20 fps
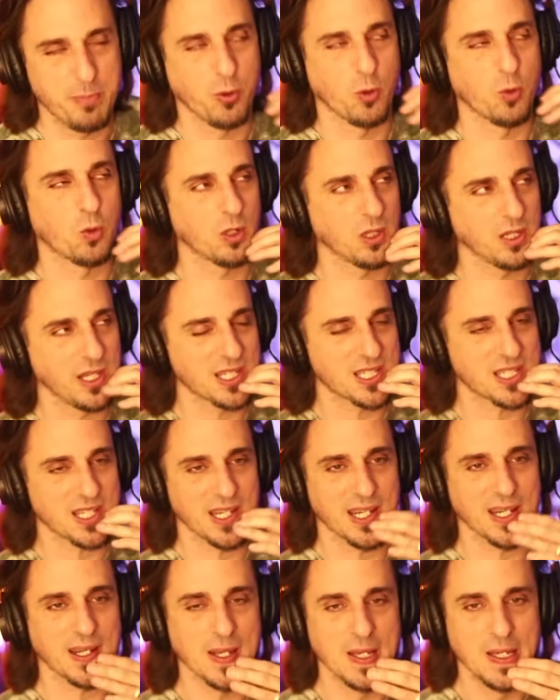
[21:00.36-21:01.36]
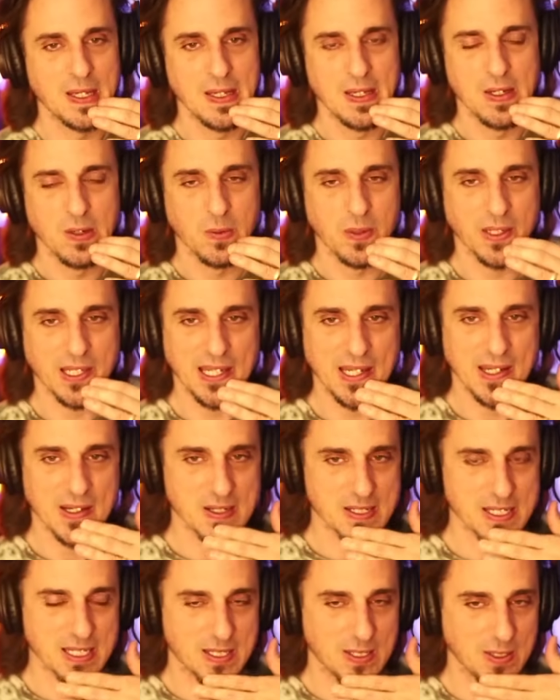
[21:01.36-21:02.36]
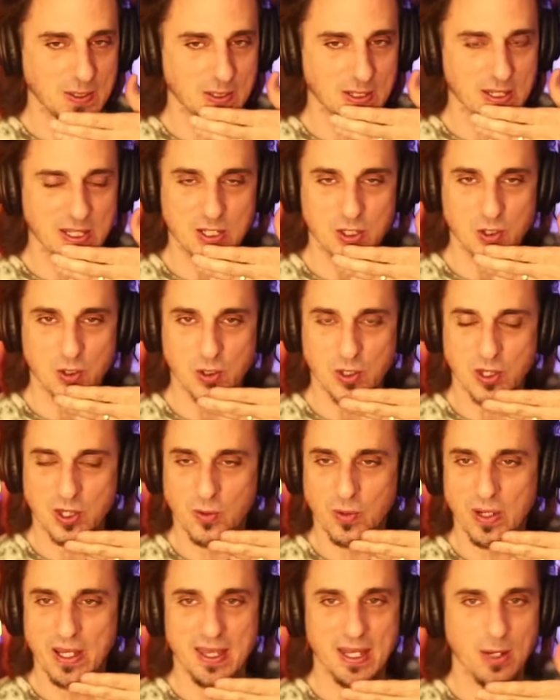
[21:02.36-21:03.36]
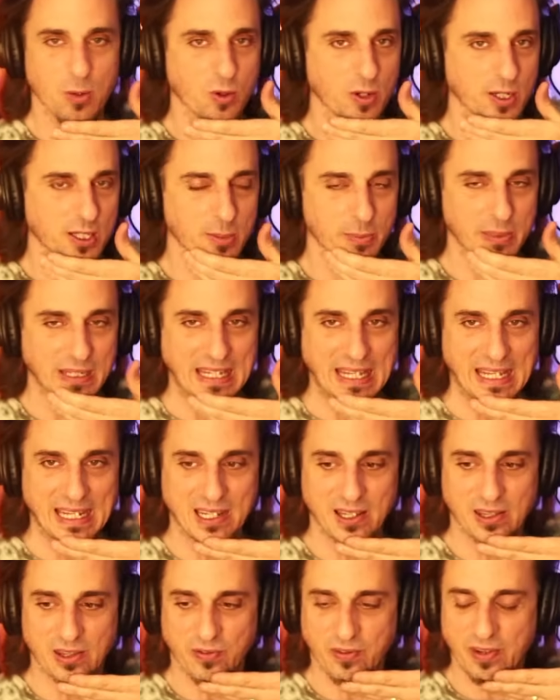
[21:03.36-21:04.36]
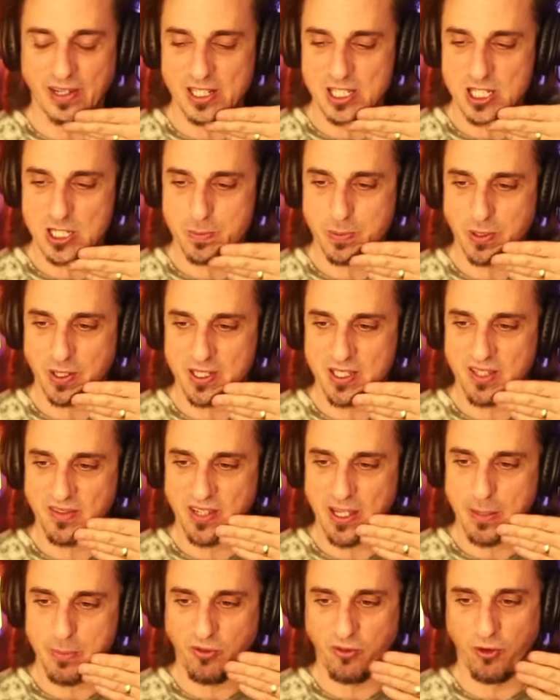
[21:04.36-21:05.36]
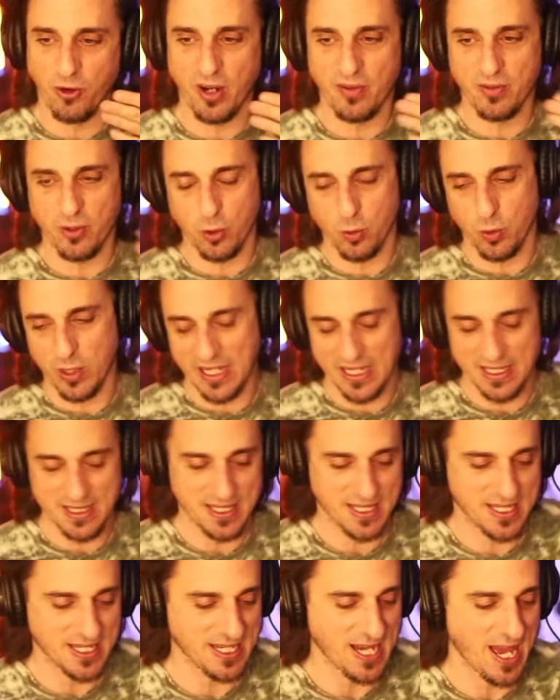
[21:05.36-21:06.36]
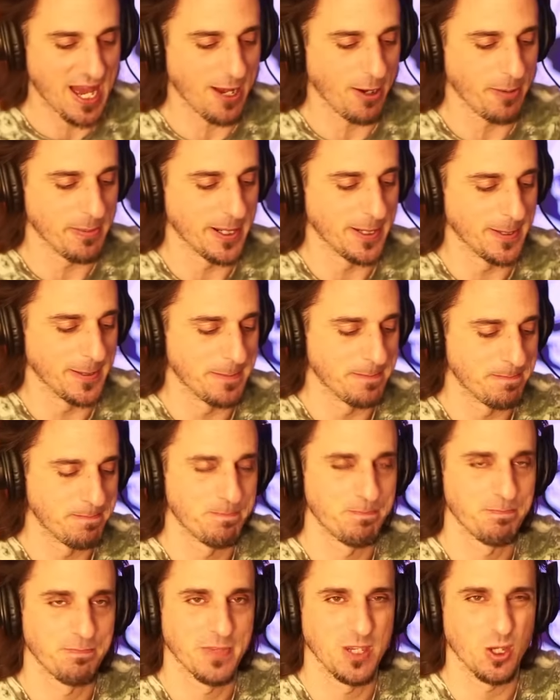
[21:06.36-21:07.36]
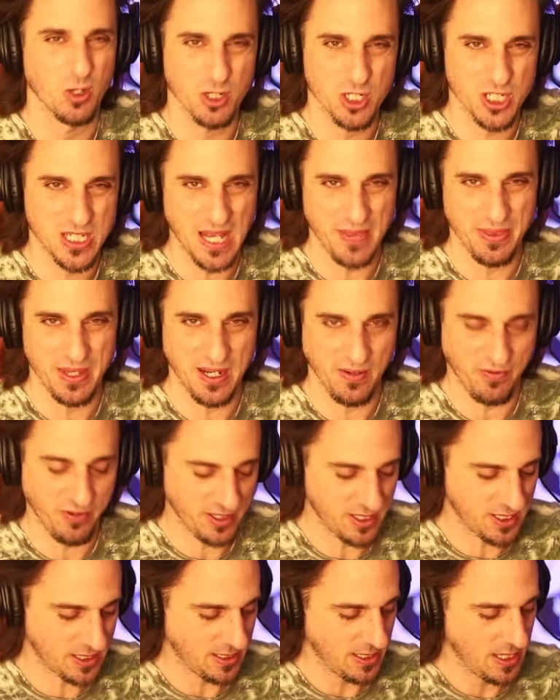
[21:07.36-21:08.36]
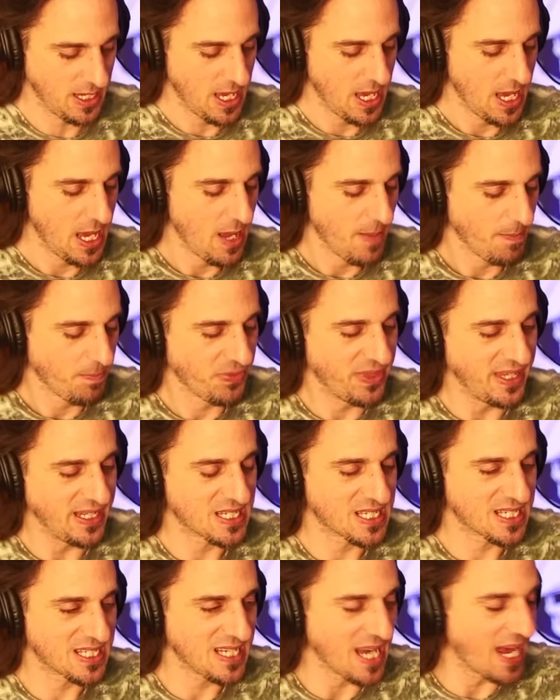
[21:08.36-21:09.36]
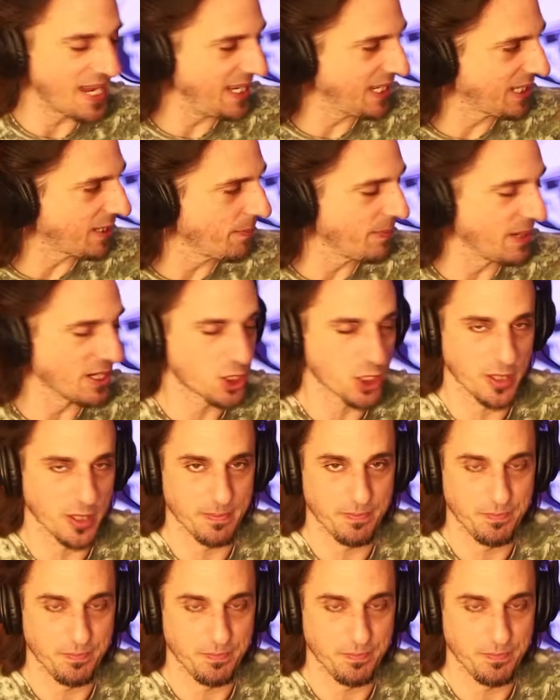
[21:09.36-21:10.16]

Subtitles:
were listening with ears attuned to the truth the way they were at the beginning of the Francis pontificate before everyone went into denial mode. You understand the difference? The study commission,